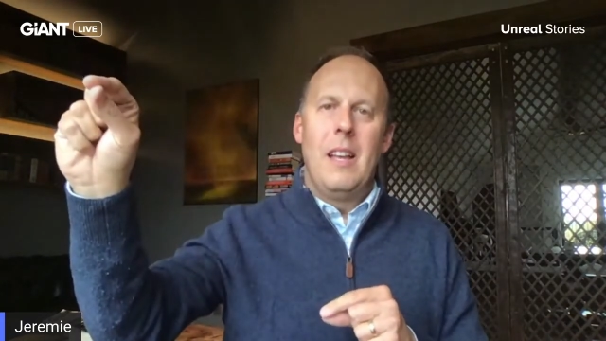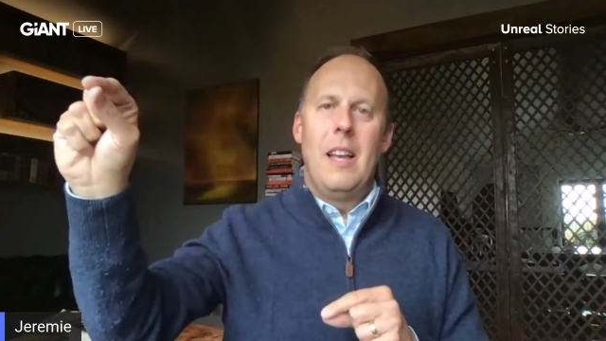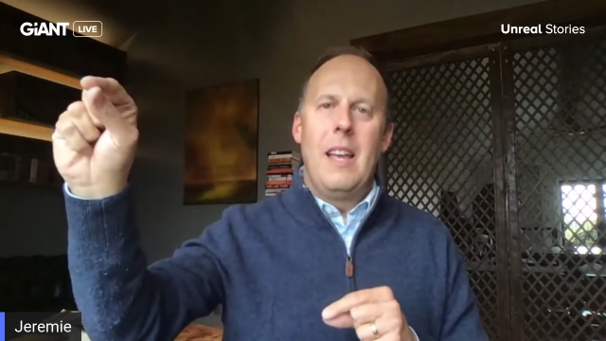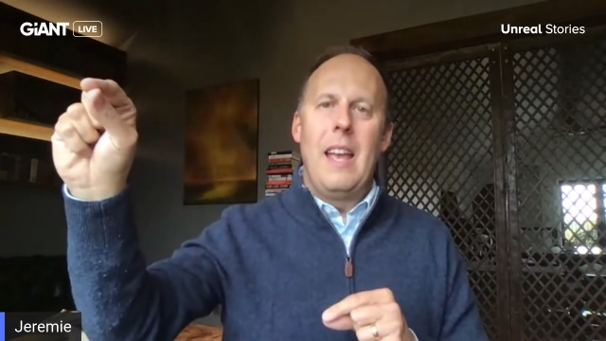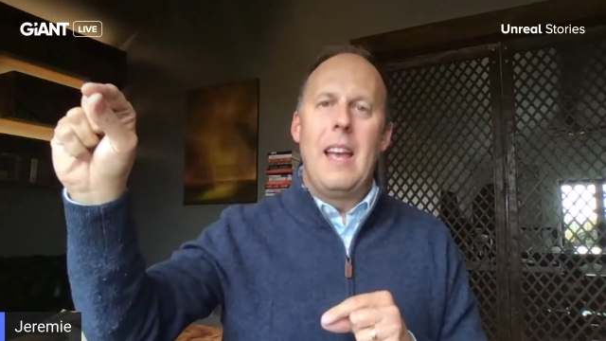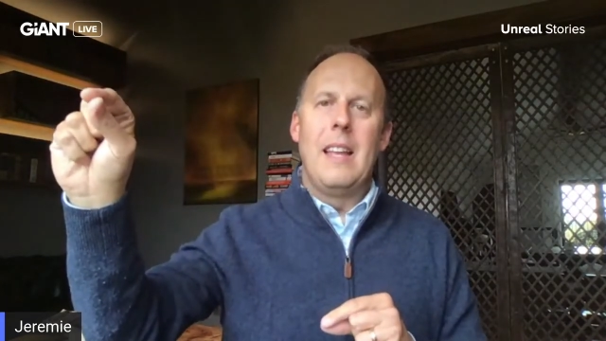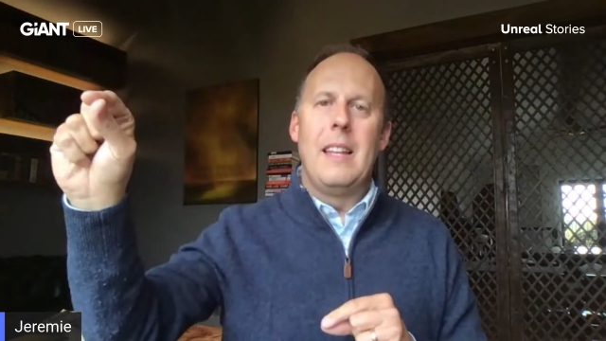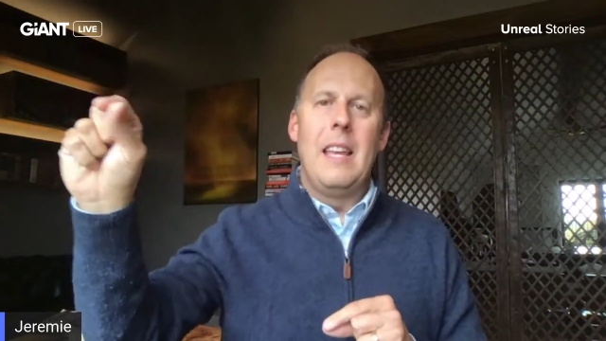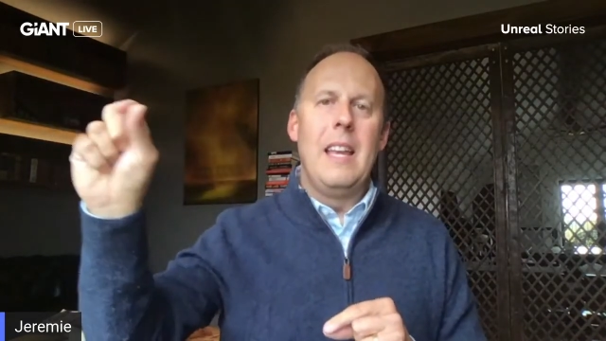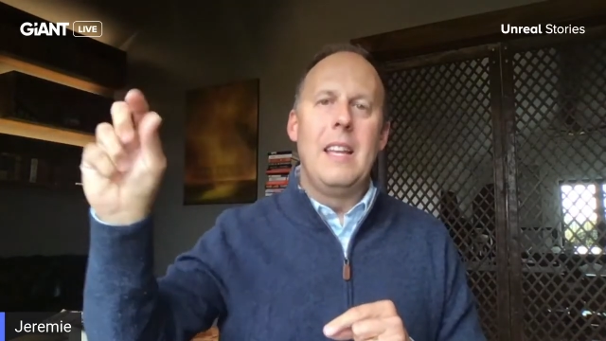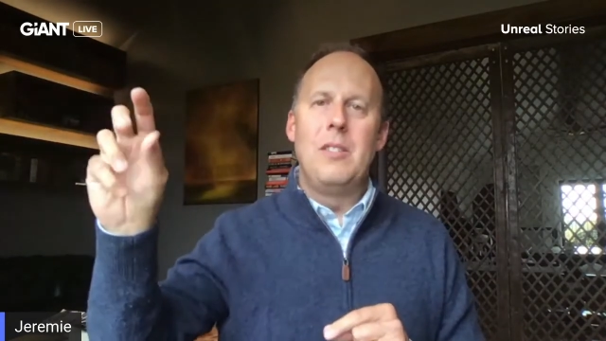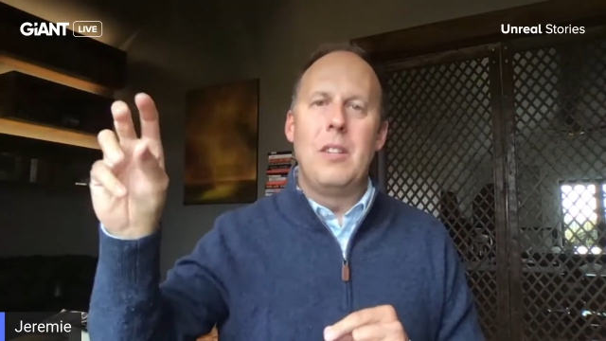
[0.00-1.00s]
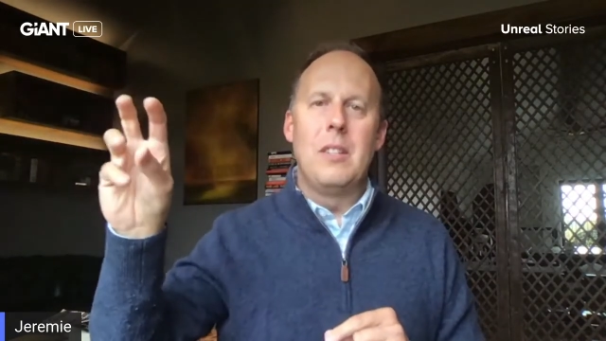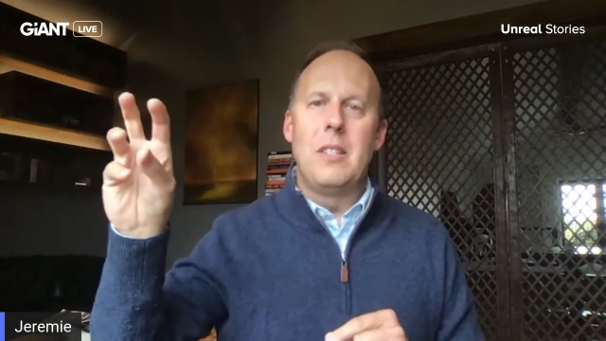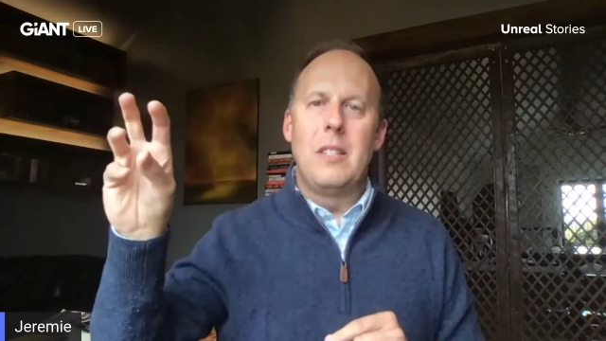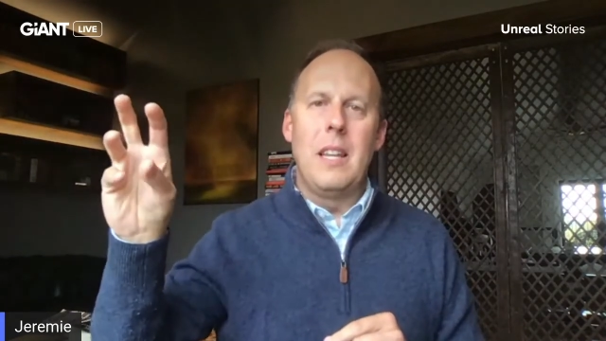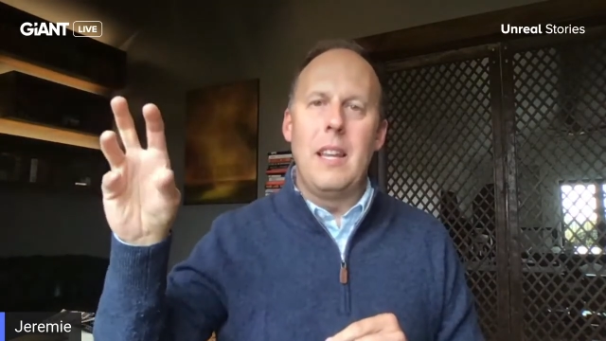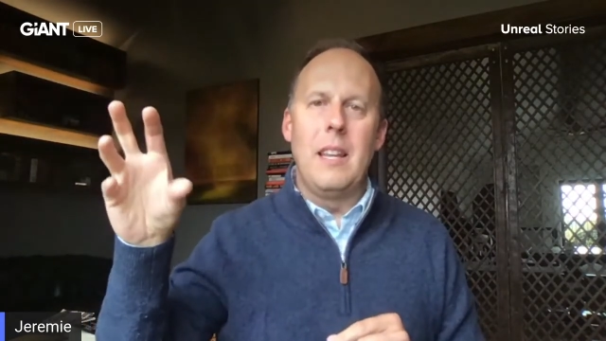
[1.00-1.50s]
And he had
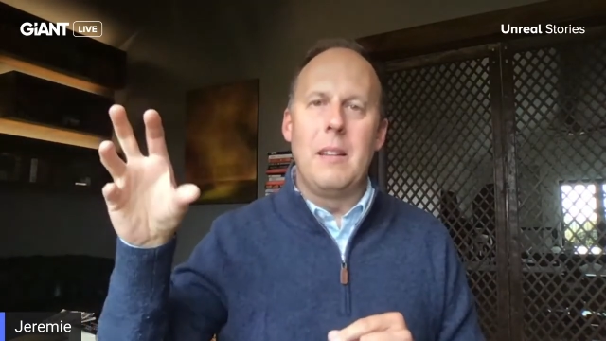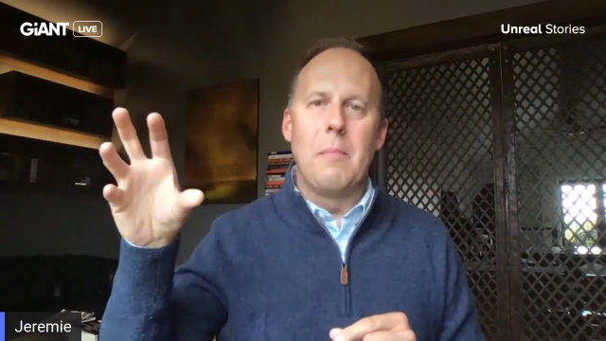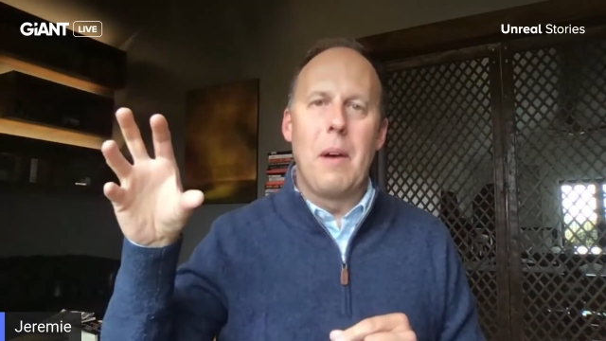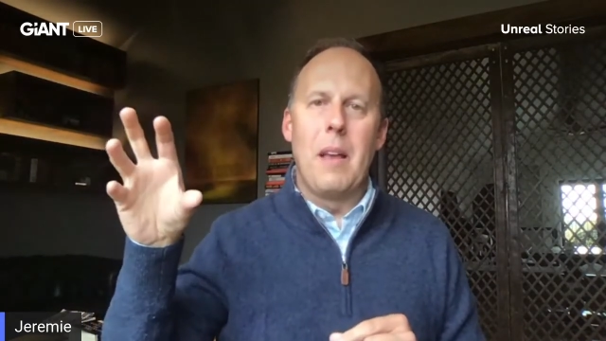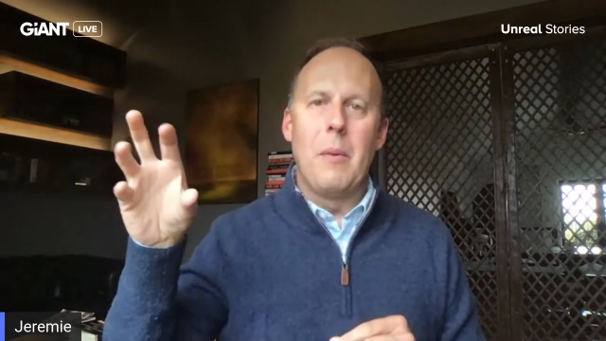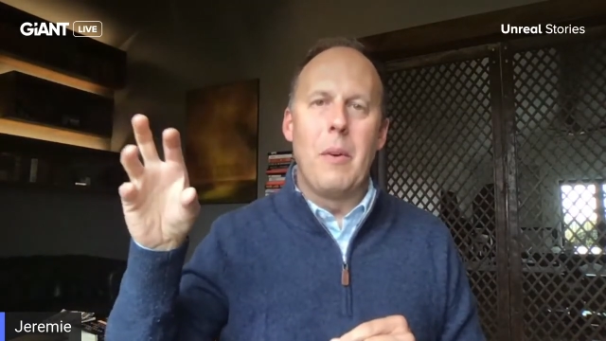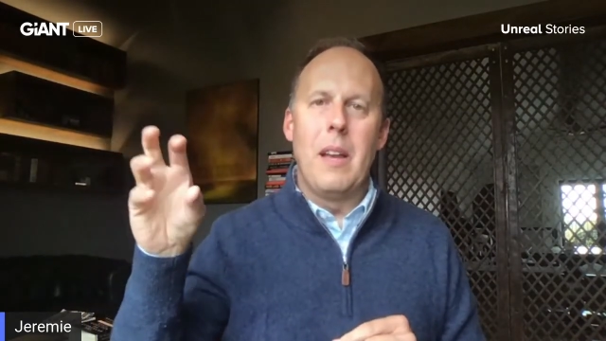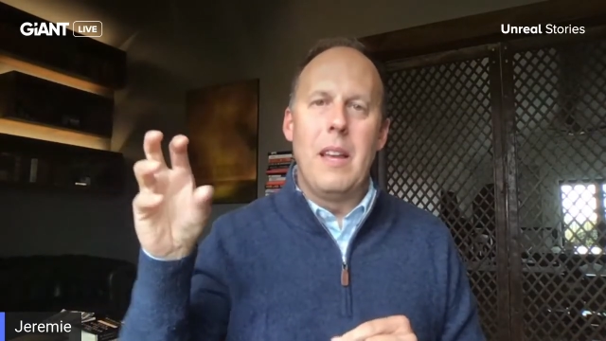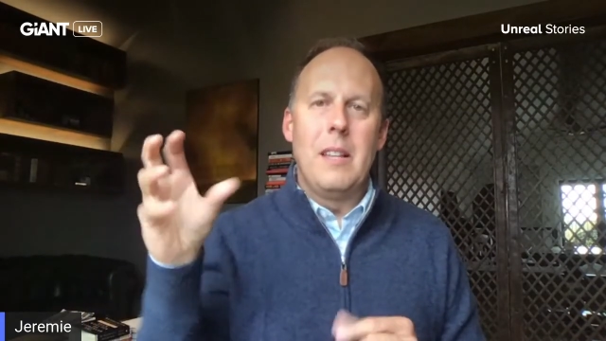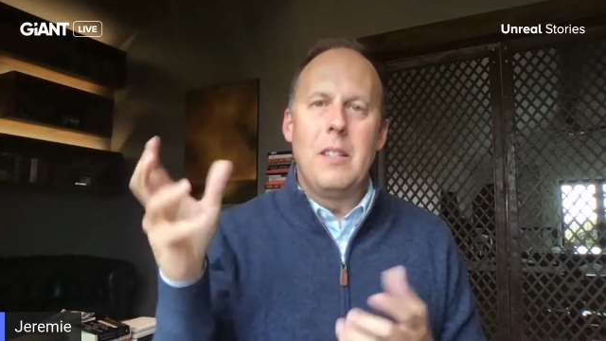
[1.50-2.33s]
just seen, by the way,